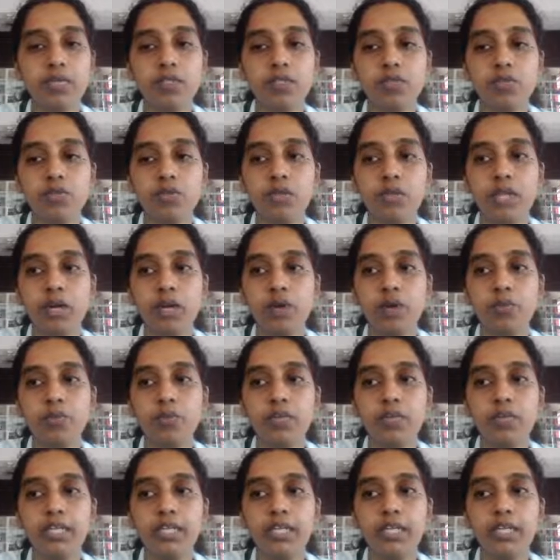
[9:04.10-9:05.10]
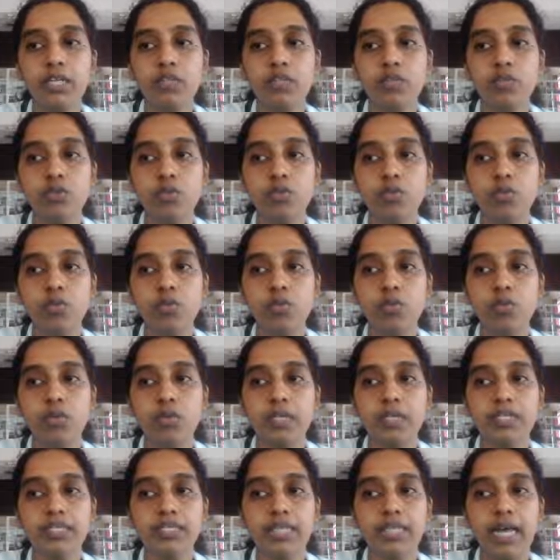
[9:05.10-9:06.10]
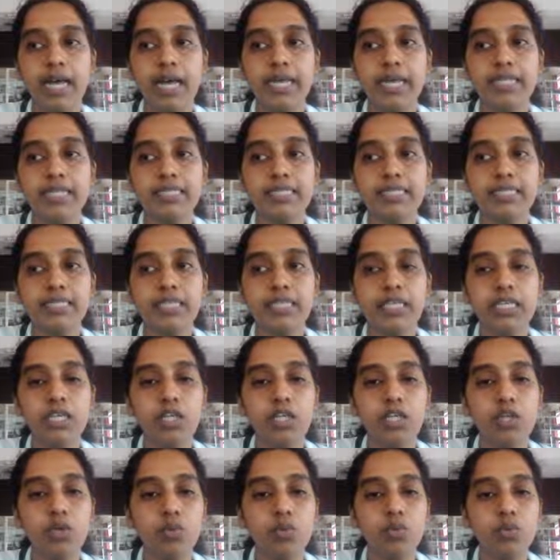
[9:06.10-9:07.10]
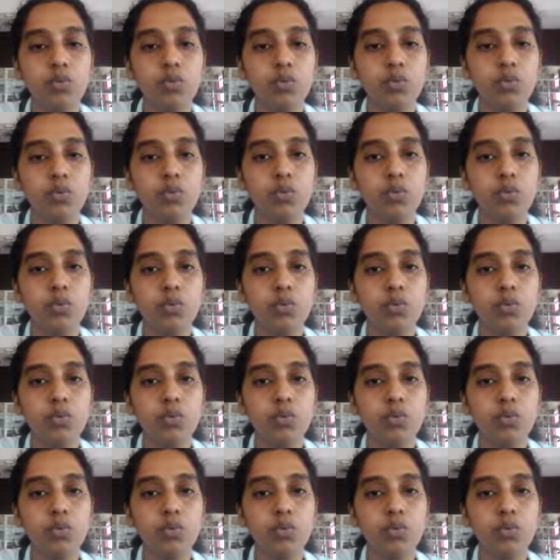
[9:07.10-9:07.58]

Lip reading: so now we need to know what is ICQ.